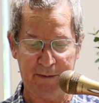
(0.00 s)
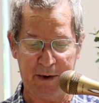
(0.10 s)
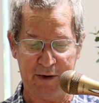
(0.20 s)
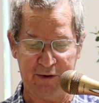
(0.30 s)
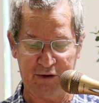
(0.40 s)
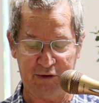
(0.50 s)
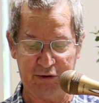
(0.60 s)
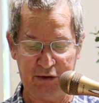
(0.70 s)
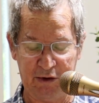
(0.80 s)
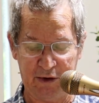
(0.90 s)
by the
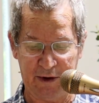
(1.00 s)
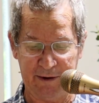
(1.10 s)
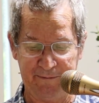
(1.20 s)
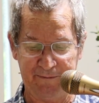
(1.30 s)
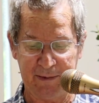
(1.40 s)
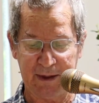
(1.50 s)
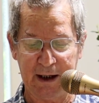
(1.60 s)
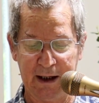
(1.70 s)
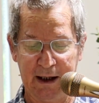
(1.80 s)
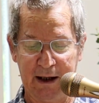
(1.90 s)
truth.
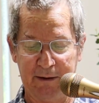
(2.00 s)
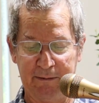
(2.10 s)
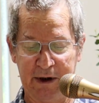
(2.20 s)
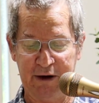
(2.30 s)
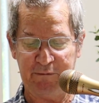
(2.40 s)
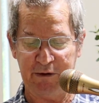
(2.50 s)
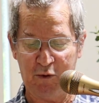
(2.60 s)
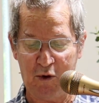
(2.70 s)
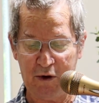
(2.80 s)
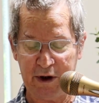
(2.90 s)
But if we
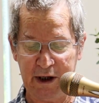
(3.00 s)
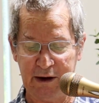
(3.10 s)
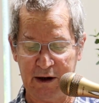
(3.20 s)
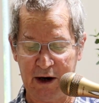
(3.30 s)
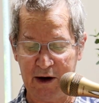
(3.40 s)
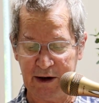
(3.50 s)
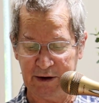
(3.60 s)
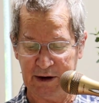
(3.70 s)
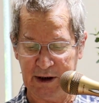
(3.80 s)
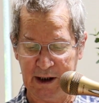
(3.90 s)
walk in the light,
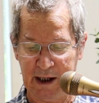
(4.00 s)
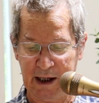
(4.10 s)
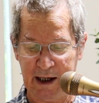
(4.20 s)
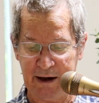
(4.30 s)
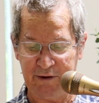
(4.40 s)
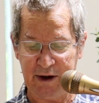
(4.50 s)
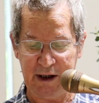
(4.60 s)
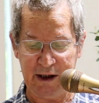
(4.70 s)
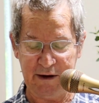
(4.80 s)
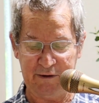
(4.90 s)
as he
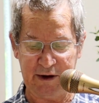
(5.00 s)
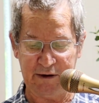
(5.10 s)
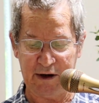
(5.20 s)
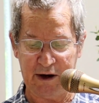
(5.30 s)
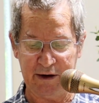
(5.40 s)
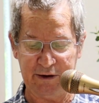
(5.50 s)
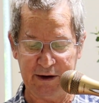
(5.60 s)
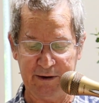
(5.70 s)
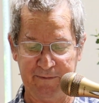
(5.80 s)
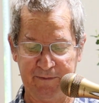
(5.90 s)
is in the light,
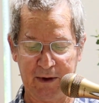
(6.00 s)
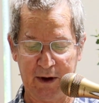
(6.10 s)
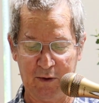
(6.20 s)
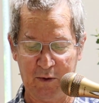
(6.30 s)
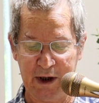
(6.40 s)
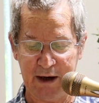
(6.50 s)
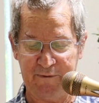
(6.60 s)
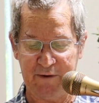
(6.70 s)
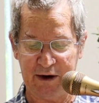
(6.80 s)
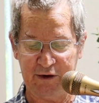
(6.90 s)
we
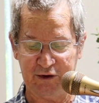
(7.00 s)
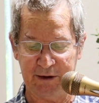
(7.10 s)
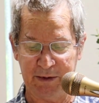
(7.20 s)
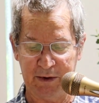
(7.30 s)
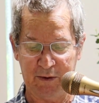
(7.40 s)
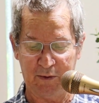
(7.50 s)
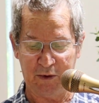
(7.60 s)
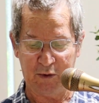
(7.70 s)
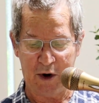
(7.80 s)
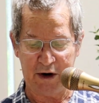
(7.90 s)
have fellowship
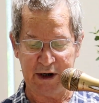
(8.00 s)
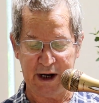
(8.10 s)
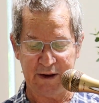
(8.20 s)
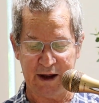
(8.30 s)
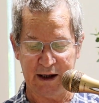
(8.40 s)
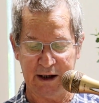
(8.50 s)
with one another.